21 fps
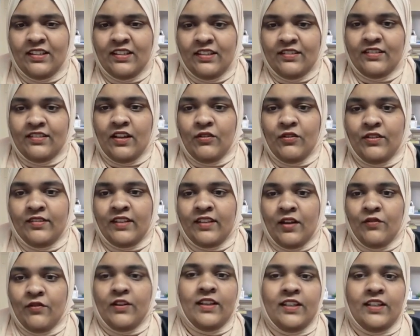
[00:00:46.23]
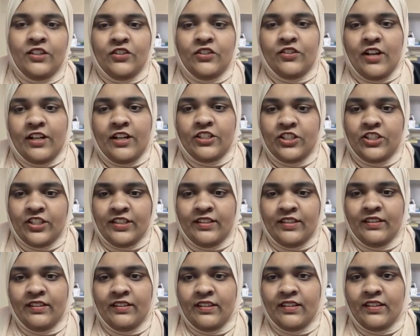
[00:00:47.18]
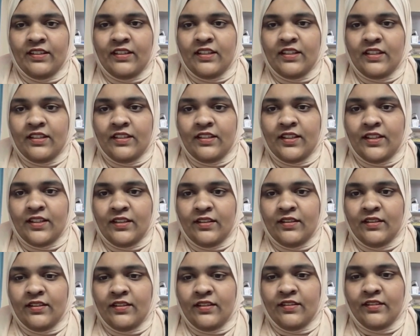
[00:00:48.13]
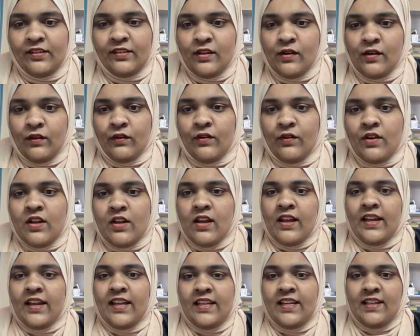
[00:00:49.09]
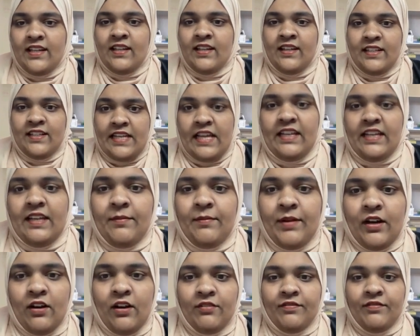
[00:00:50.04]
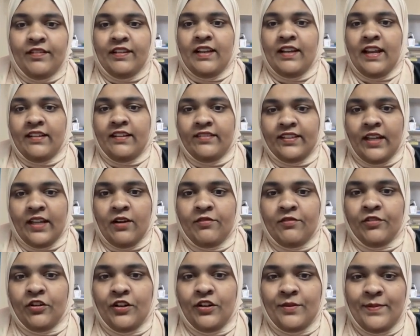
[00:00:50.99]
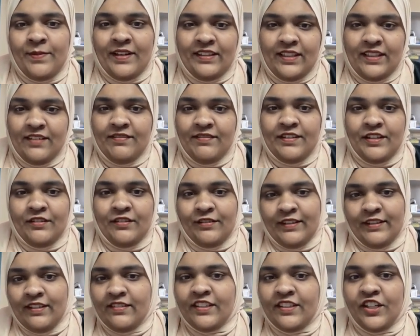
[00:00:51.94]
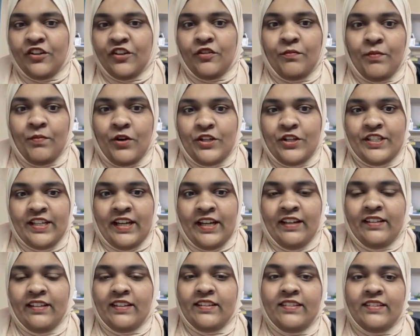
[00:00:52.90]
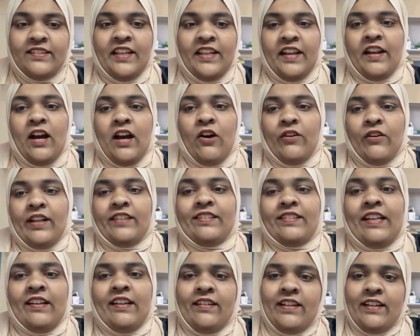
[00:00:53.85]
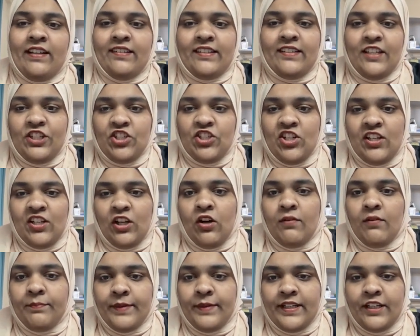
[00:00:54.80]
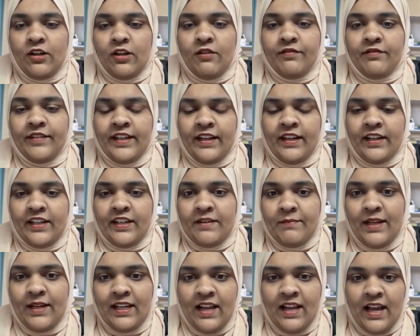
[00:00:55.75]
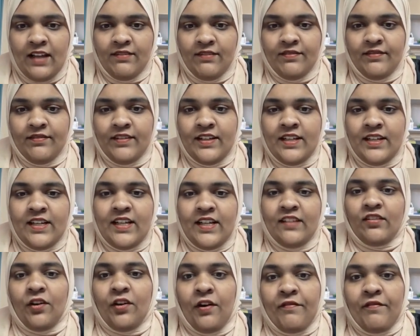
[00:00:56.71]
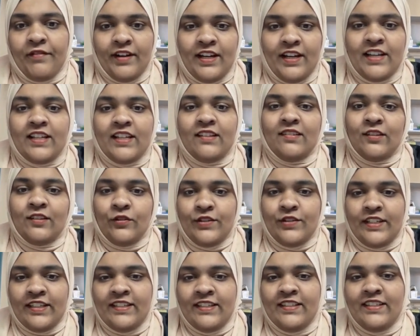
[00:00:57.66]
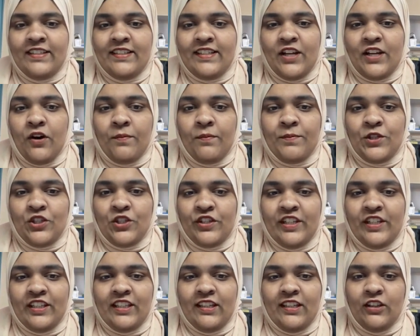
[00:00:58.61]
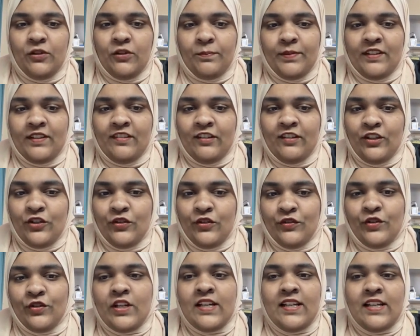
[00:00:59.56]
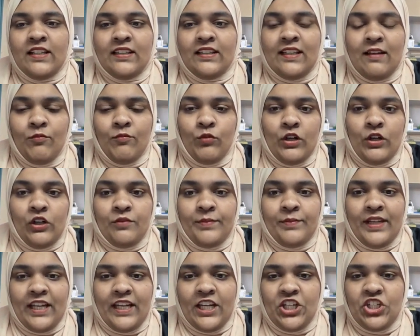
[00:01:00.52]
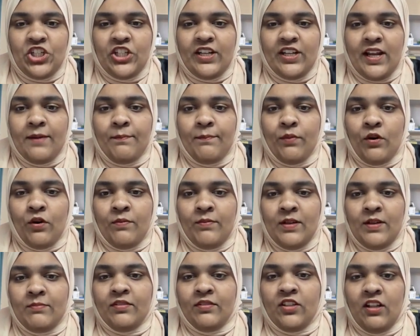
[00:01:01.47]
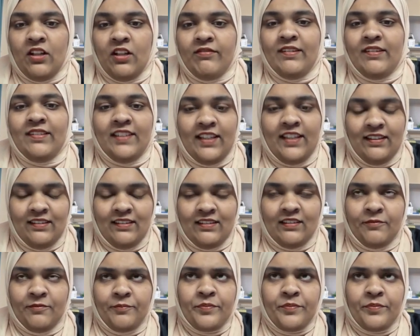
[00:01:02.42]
So I'll start with introduction. So, in the dynamic of landscape of collaborative endeavors, group project is stand out as an essential component of academic life. It's offering a student the opportunity to pursue teamwork, communication, and problem-solving skills.